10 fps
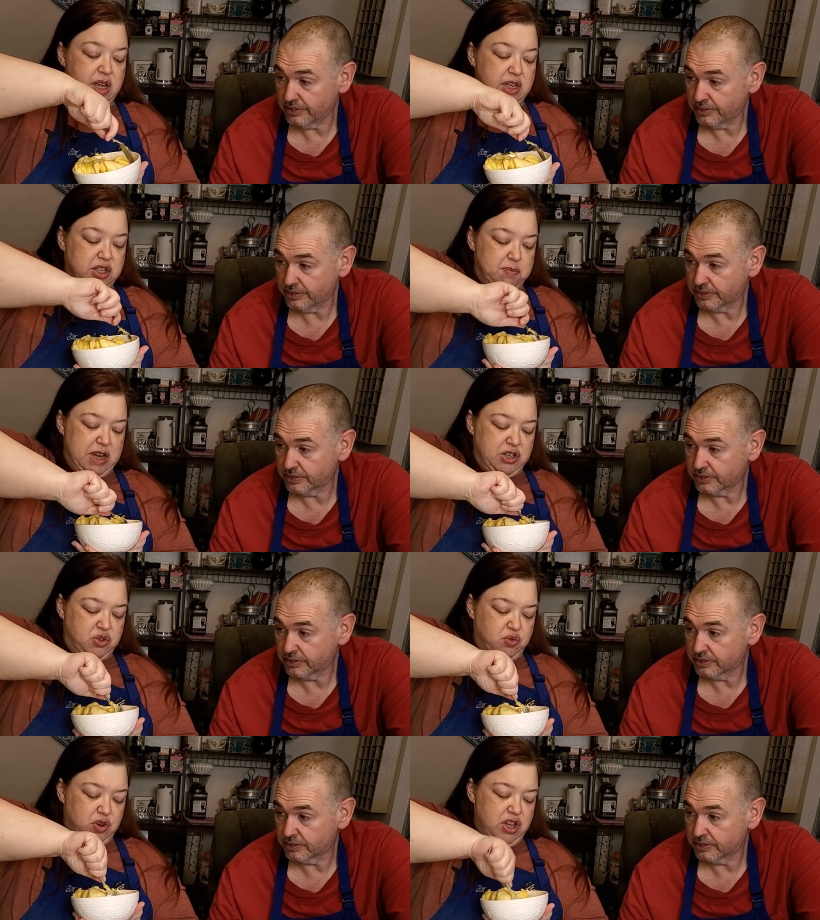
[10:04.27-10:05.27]
Speaker 1: And just make
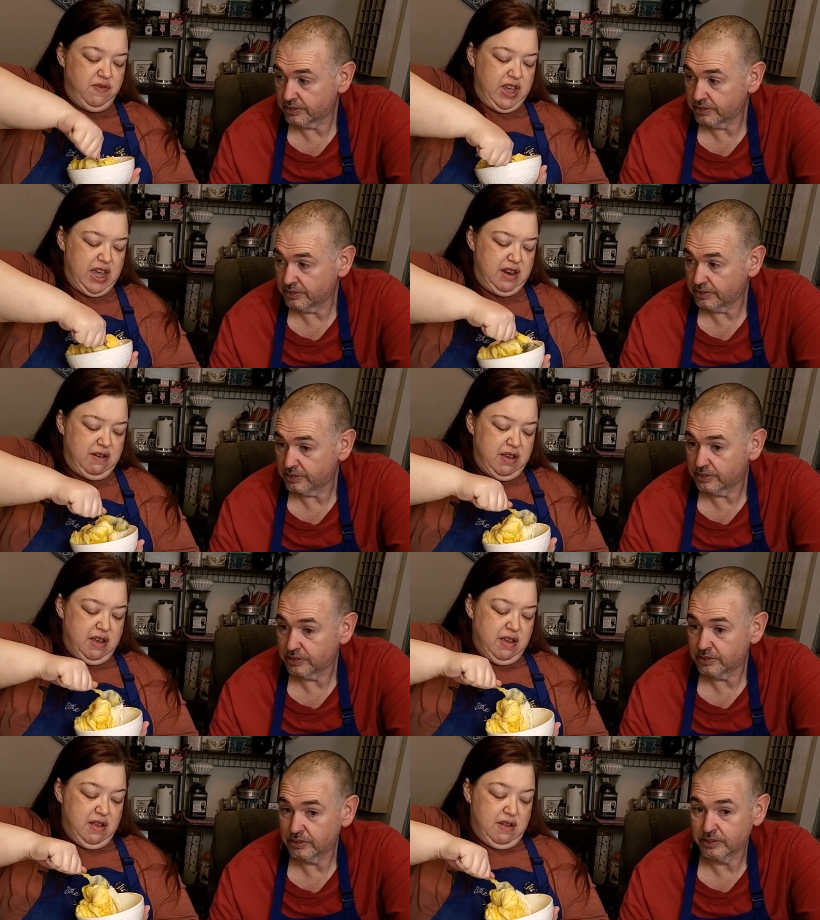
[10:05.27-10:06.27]
sure you get
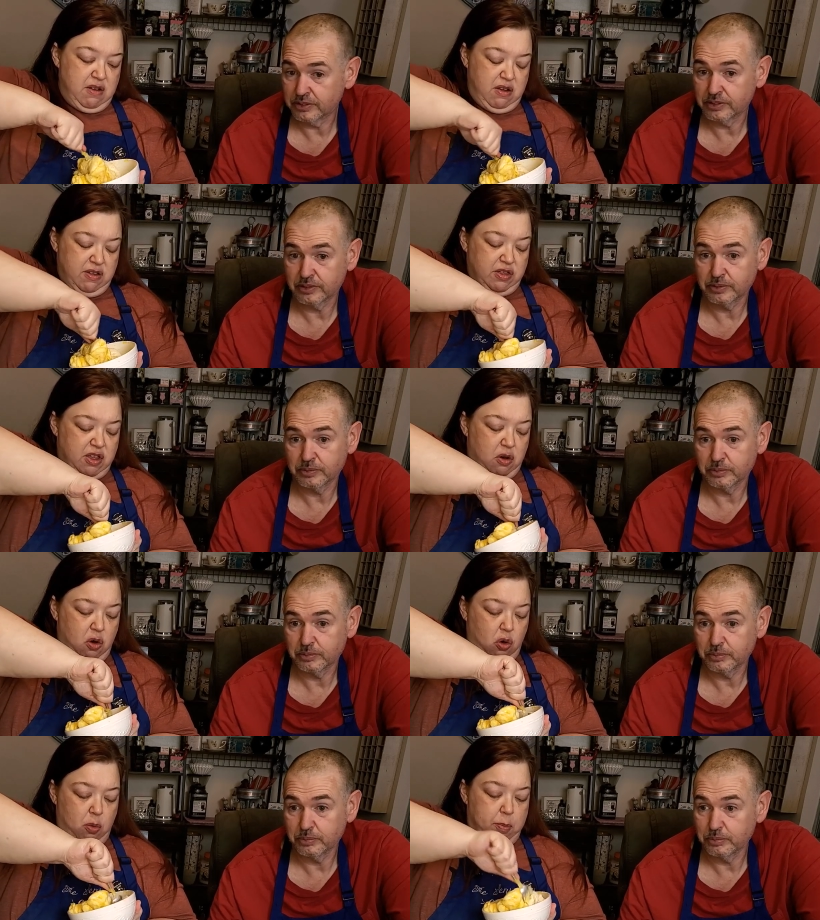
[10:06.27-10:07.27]
the
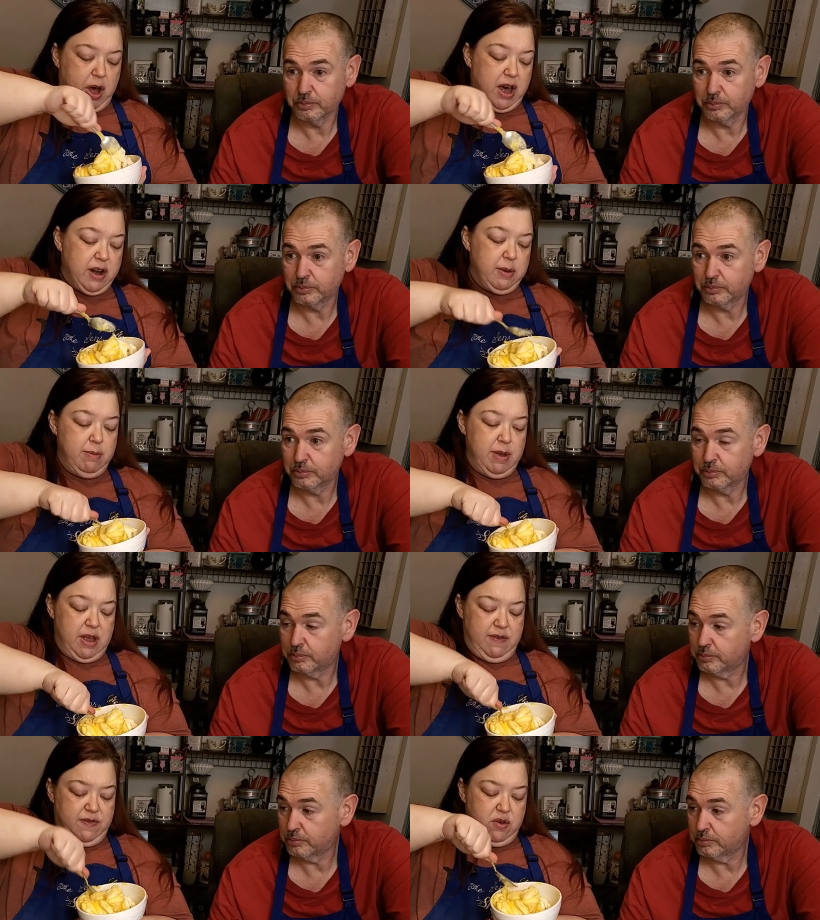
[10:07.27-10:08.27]
whole bottom
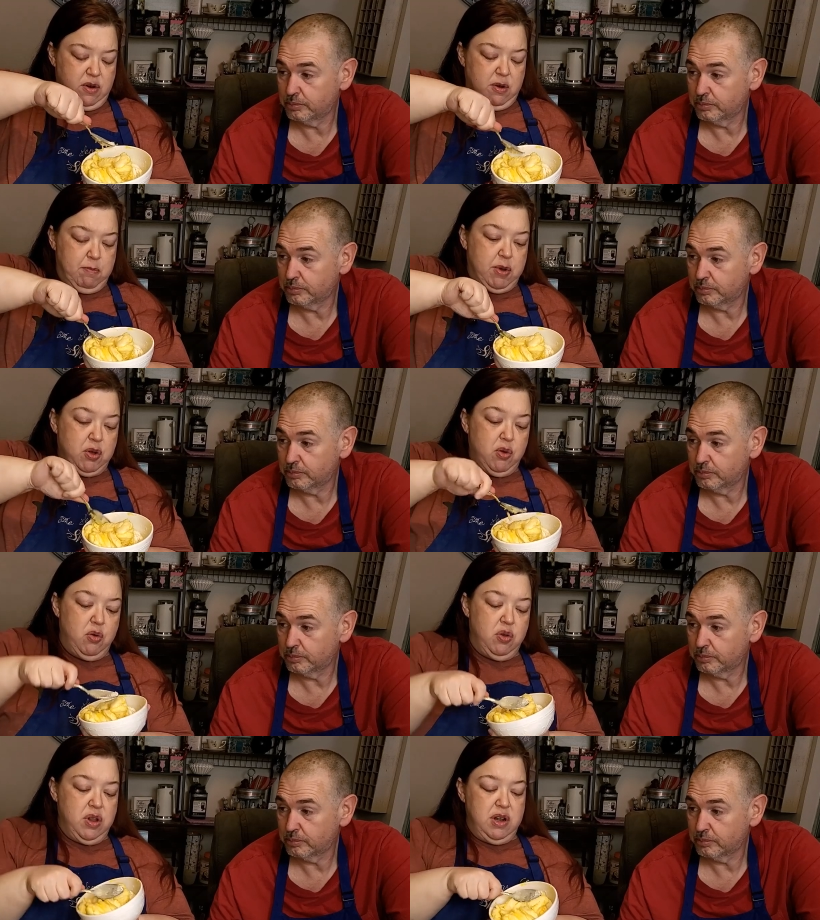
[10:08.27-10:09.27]
of your
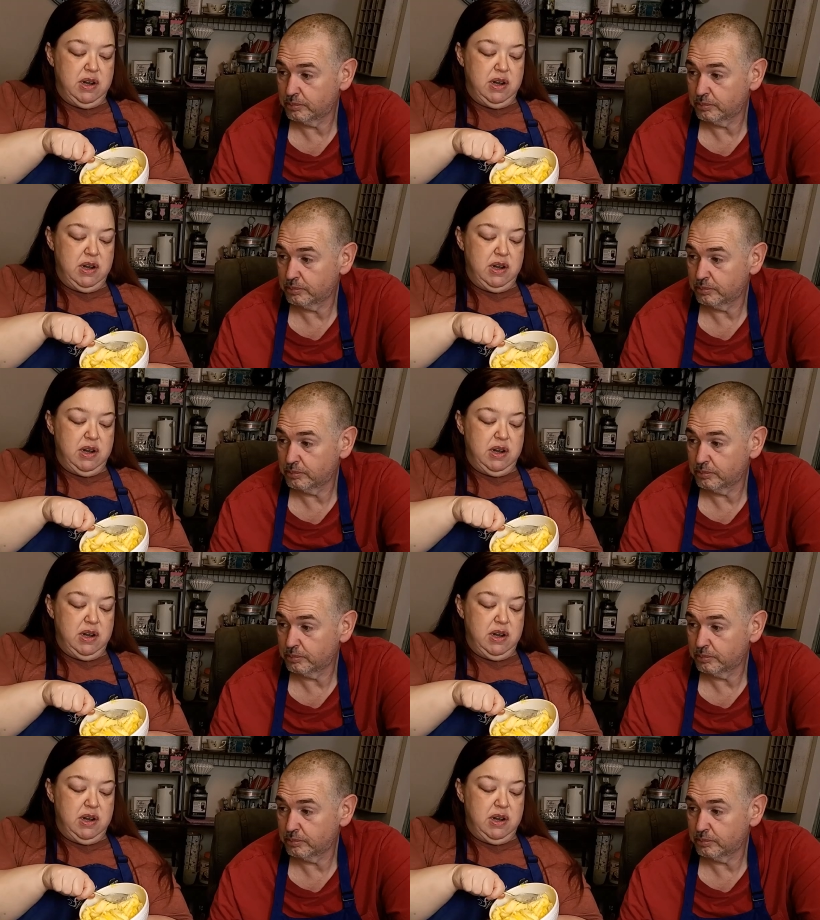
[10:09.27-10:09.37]
bowl.